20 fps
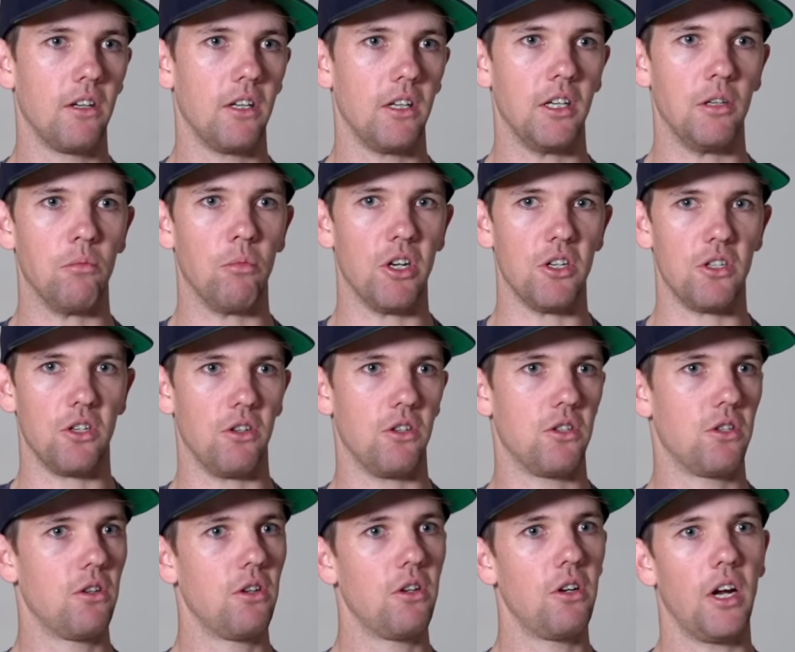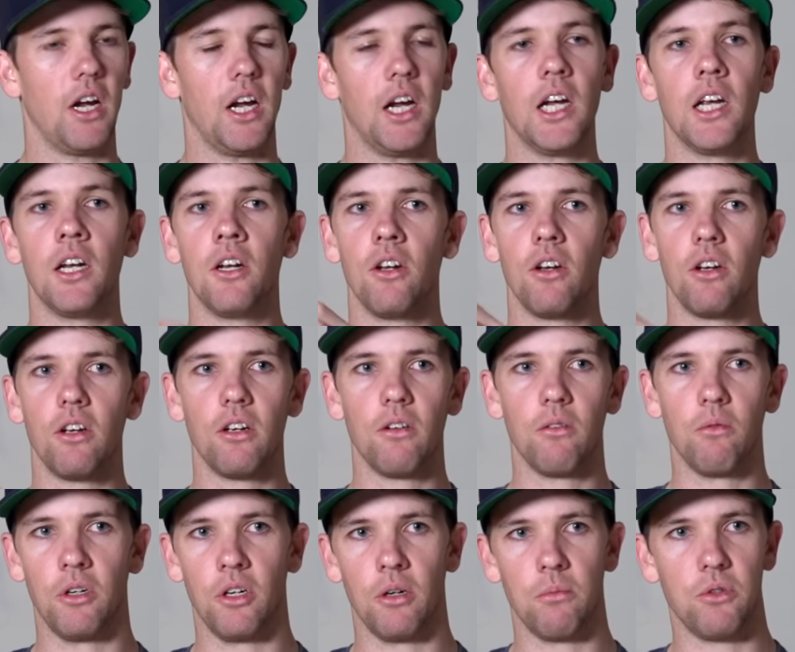in my zone 2 and
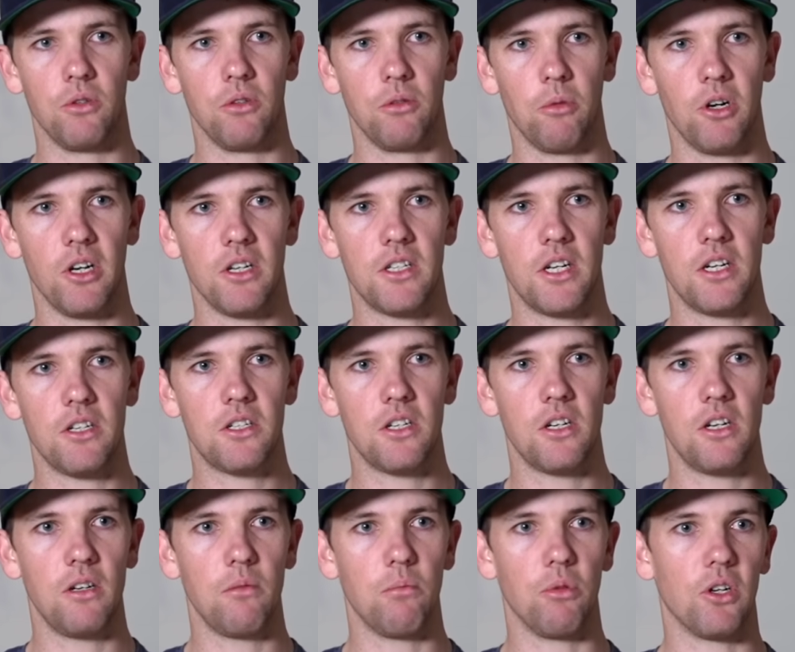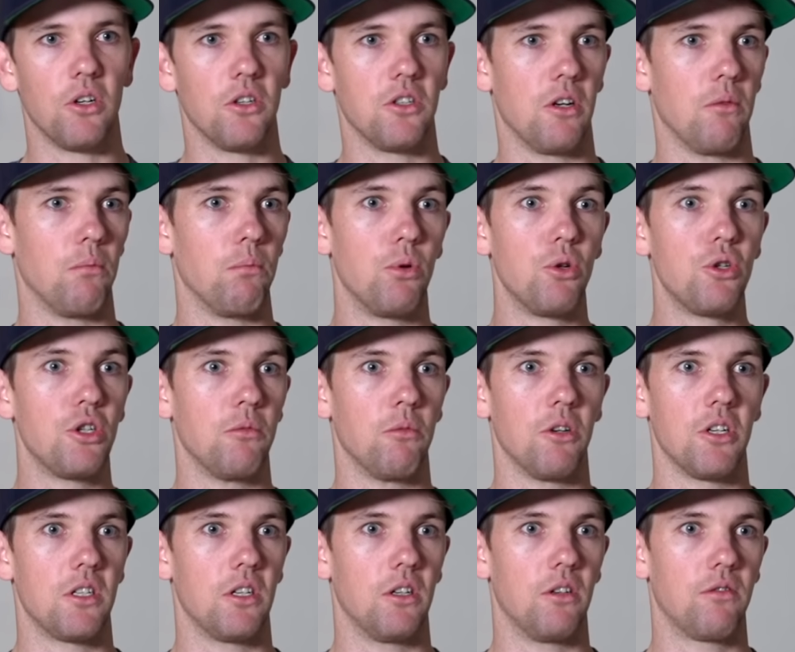when I'm doing my intensity because I'm pushing
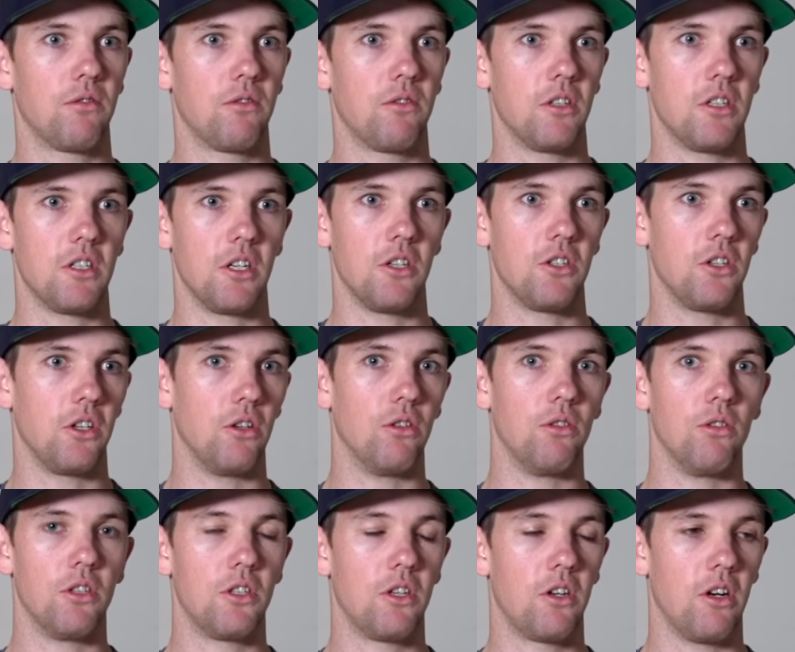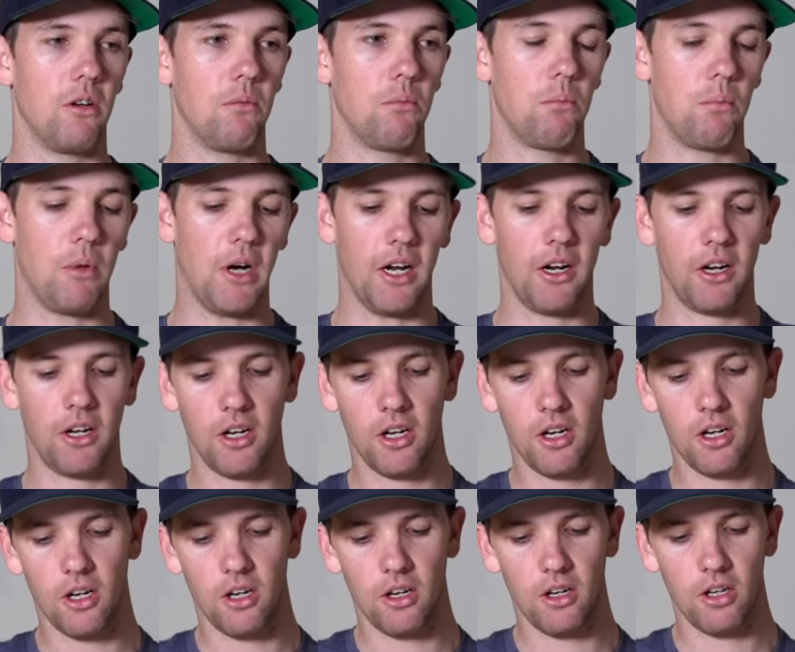myself essentially all the time. But
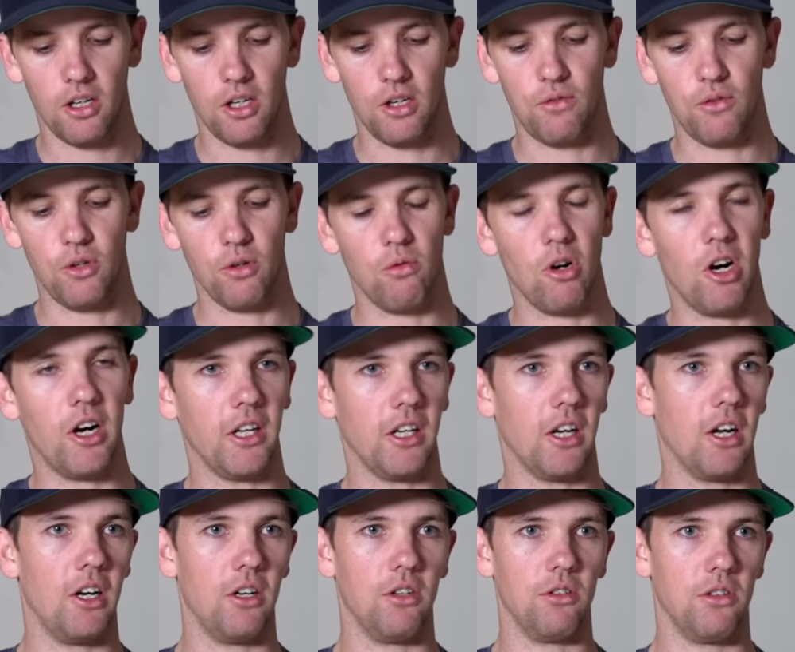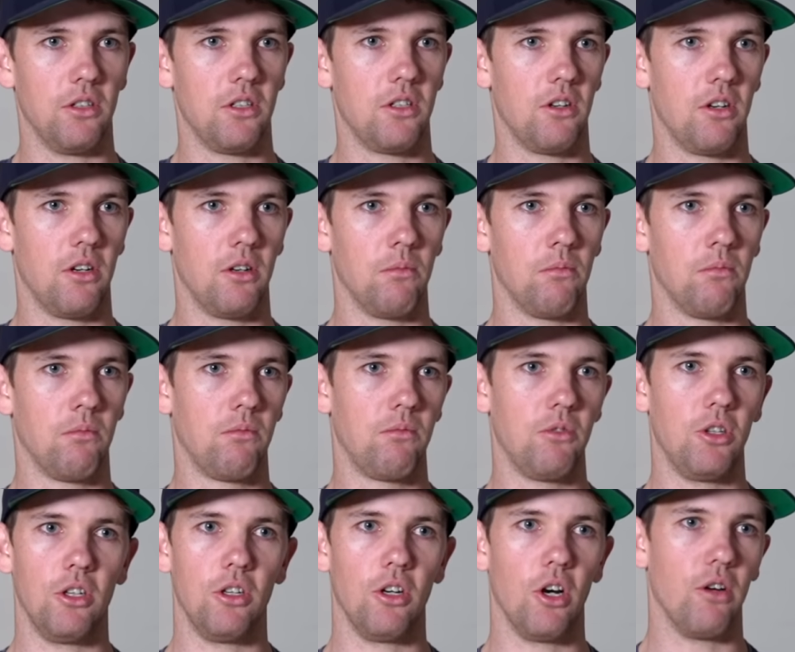if you're riding hard all the time,
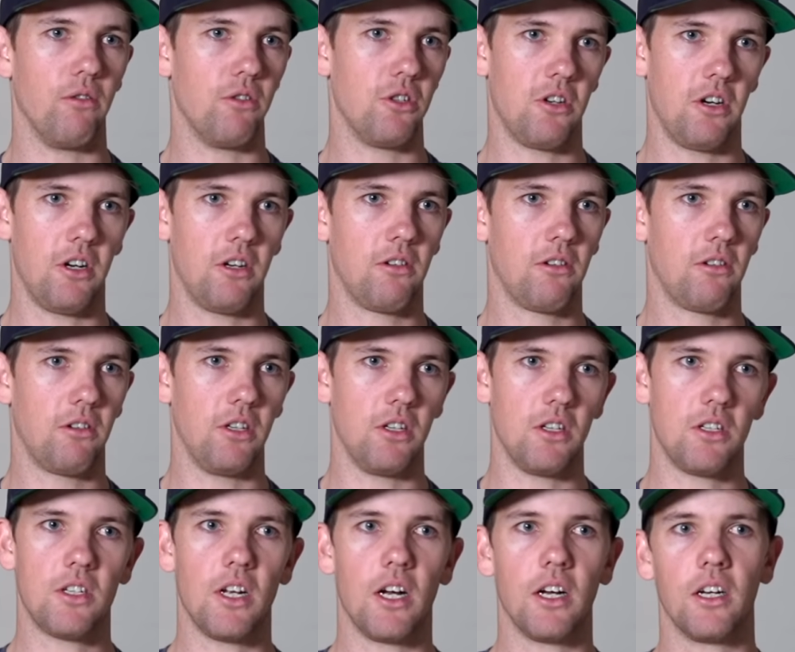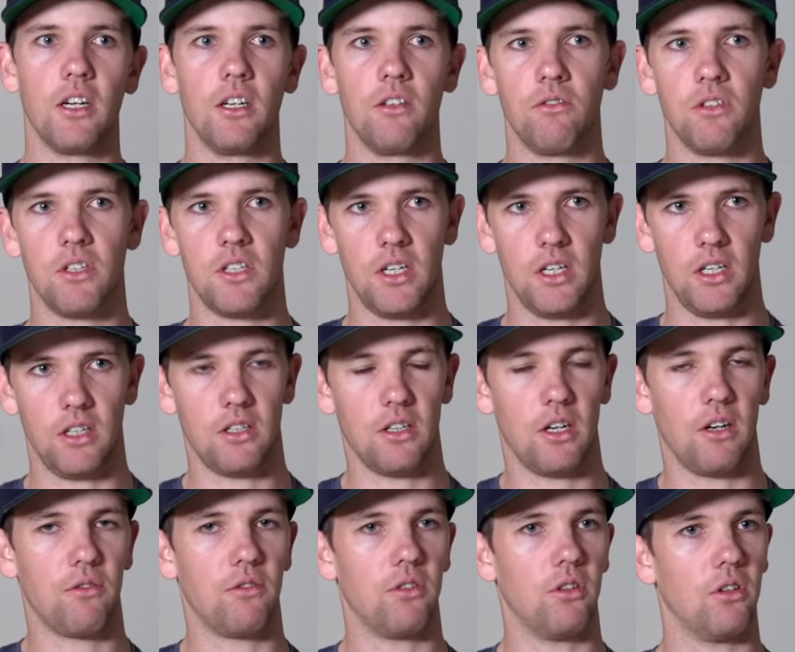you overtrain. You start getting fatigued
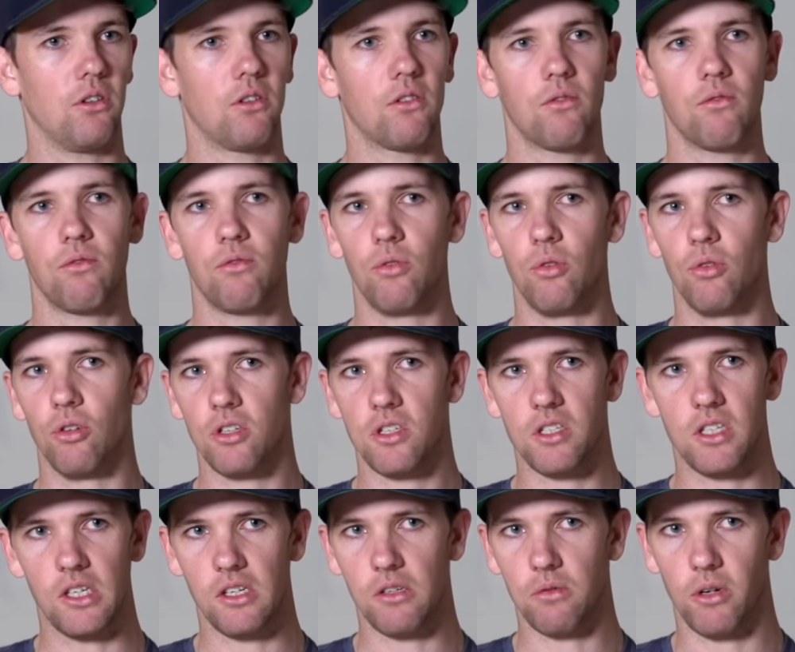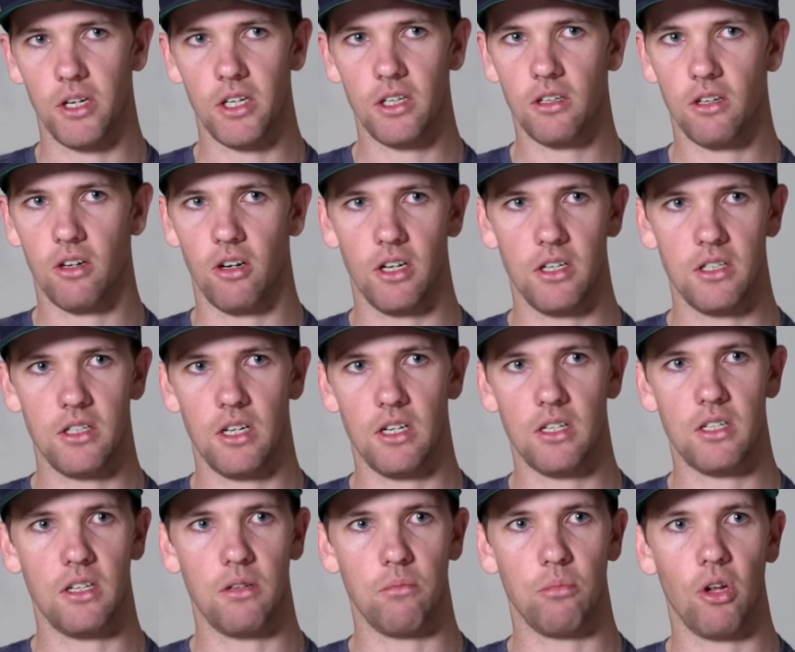after a 4 to 6 week high
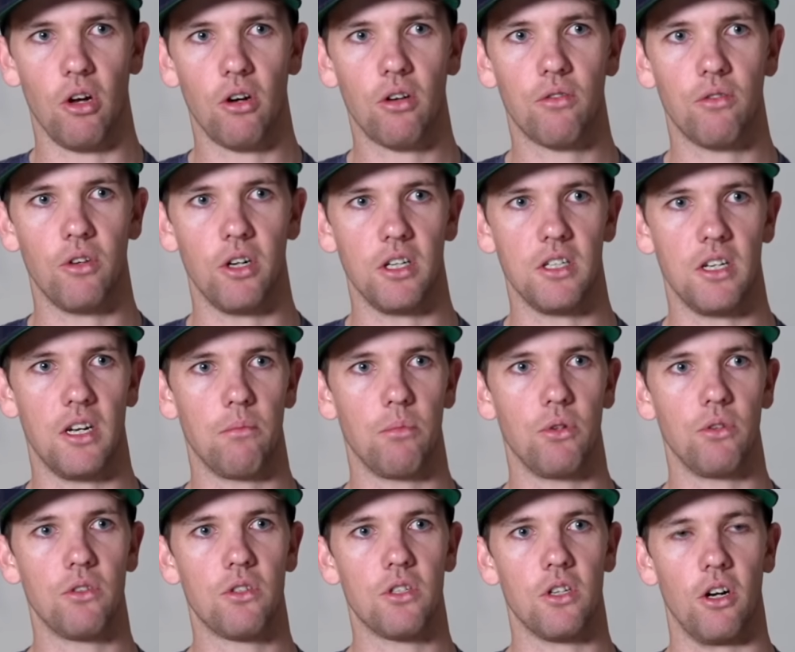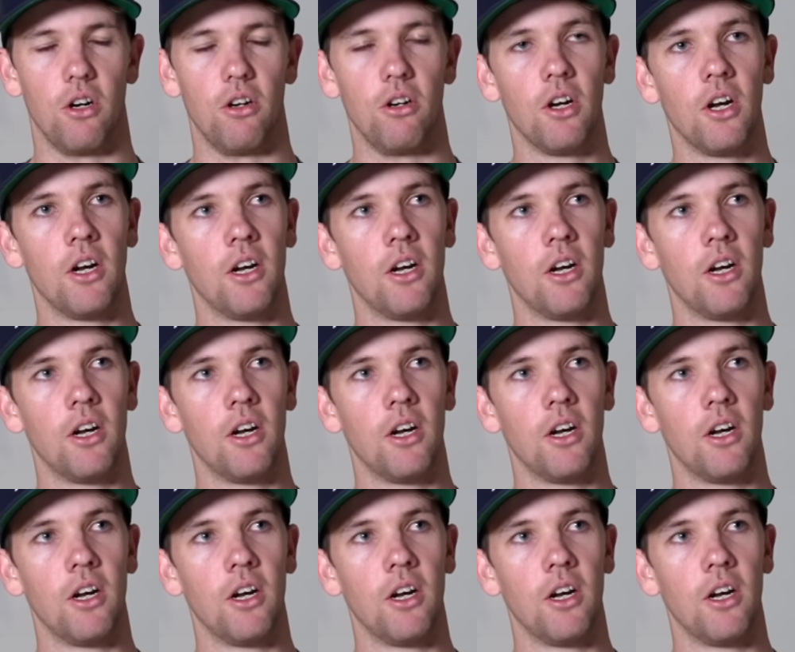intensity block, for example. Yep. So